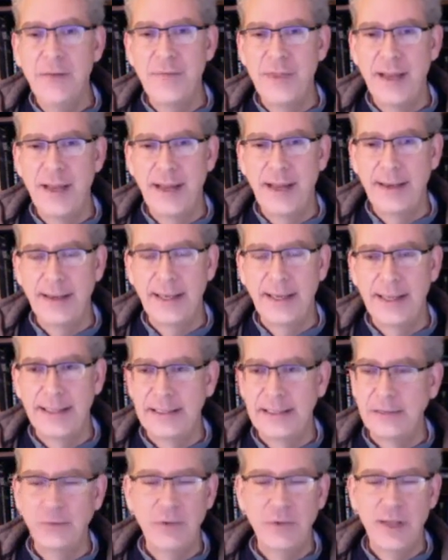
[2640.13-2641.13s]
that. Uh,
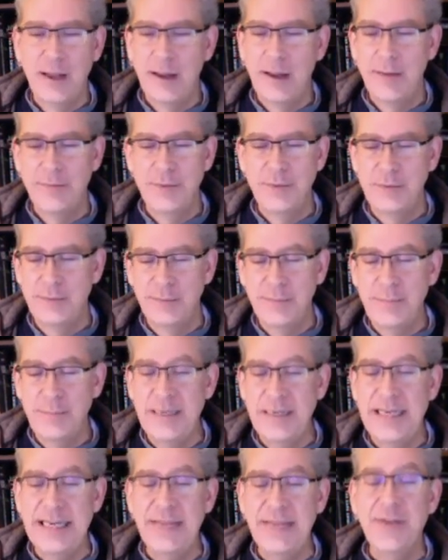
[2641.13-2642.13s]
he loved
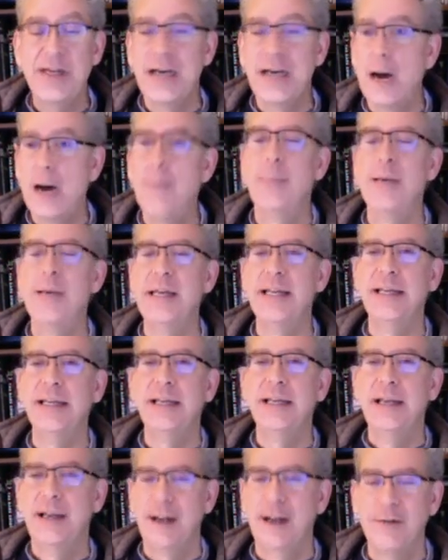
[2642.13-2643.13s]
being in the company
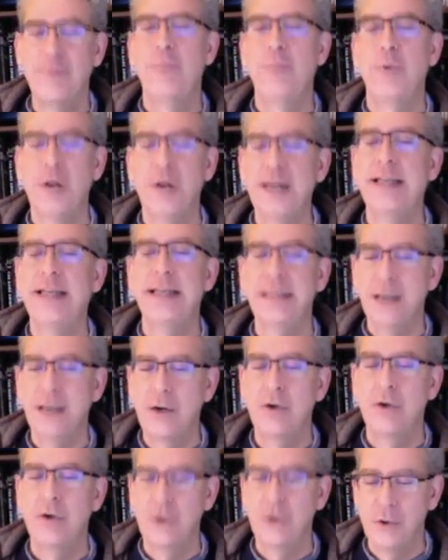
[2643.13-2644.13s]
of pretty
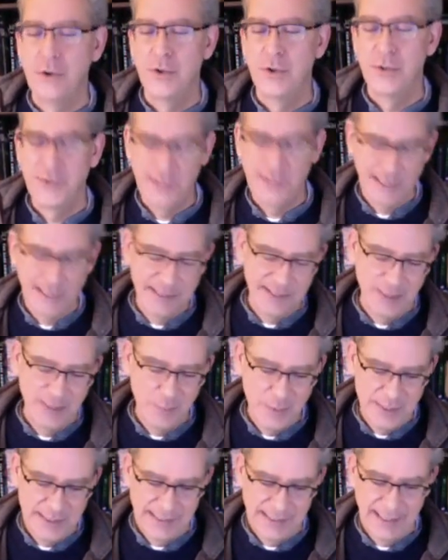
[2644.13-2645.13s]
young girls, as he
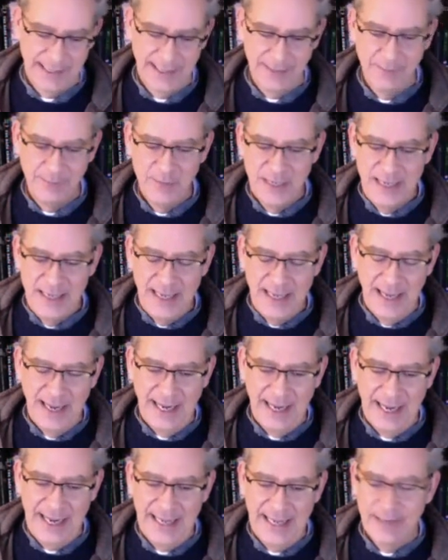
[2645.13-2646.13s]
would say.
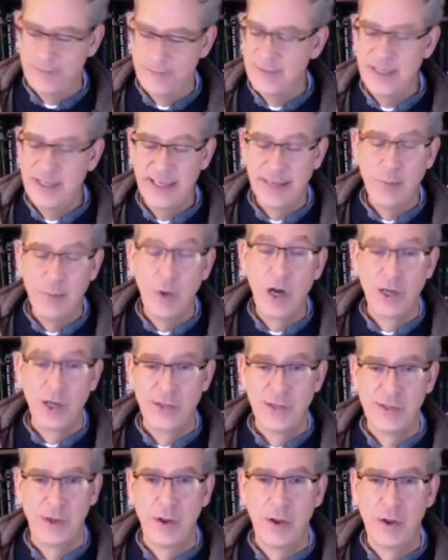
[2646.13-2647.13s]
Uh, and he
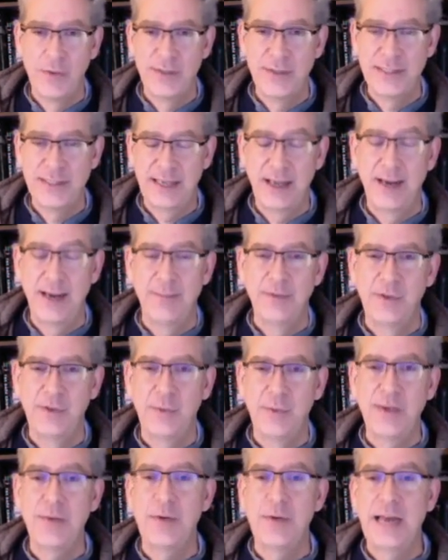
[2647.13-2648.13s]
was all the time. So
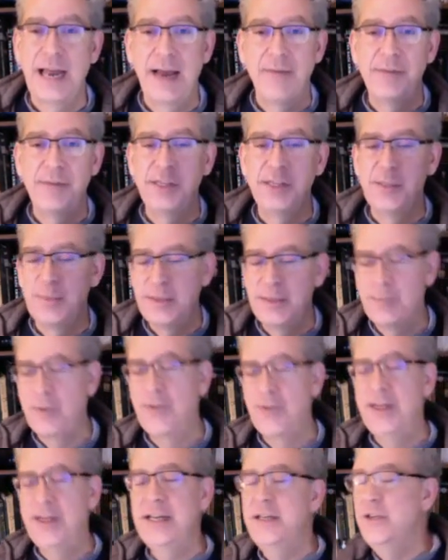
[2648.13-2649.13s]
he would have these people
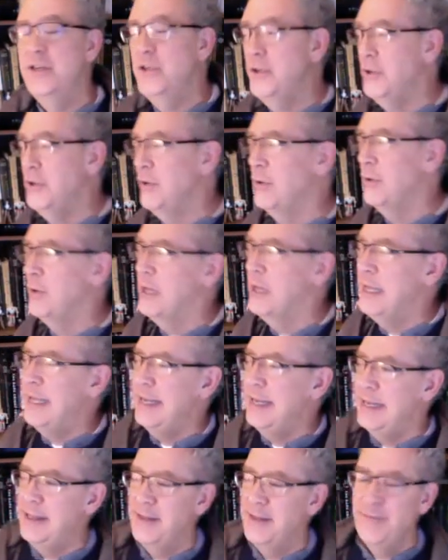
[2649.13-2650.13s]
that he knew
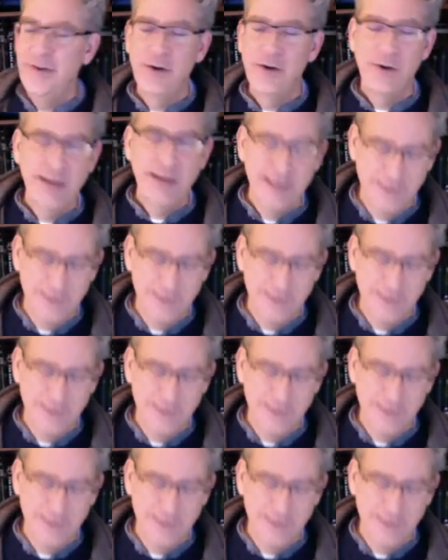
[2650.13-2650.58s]
in the various